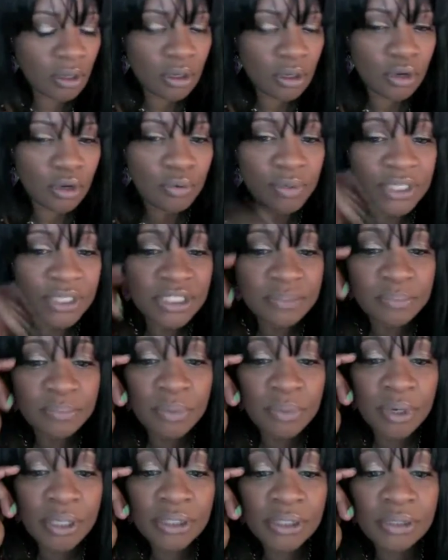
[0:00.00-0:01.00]
crease
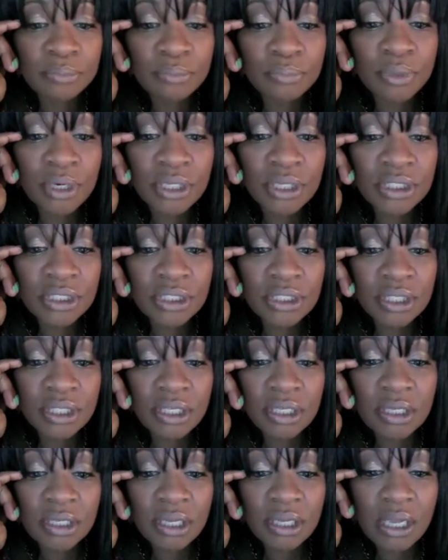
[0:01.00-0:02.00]
br brush,
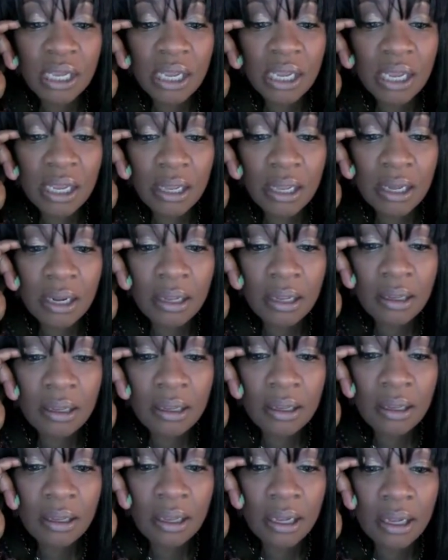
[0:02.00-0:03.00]
and
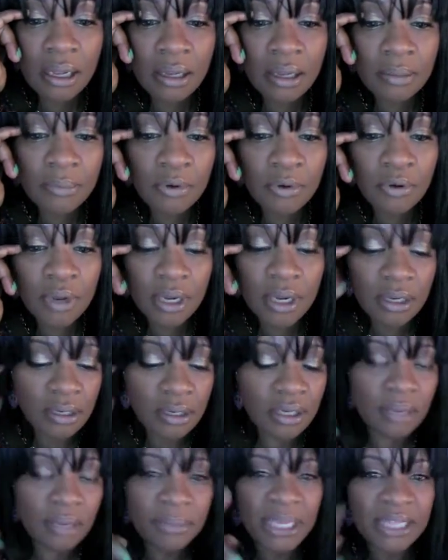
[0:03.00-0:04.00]
I created,
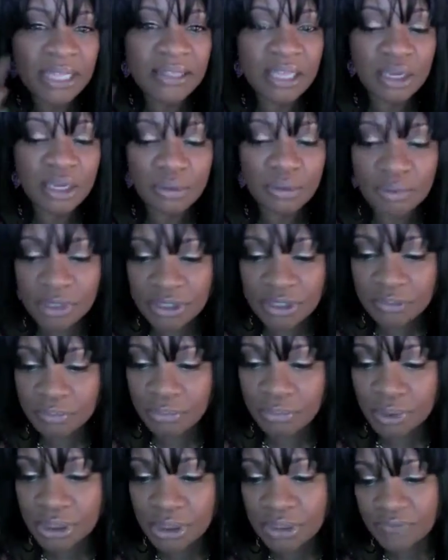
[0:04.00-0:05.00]
let me get that crease
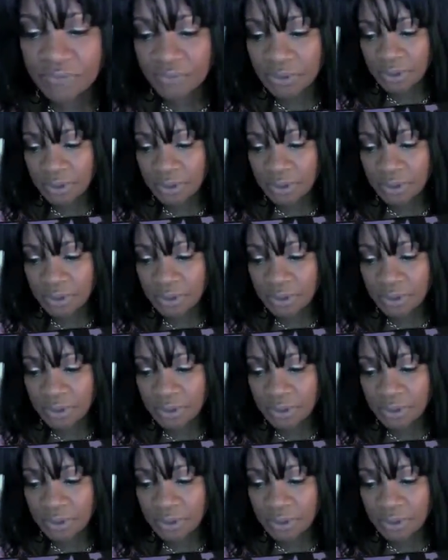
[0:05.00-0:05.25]
brush for you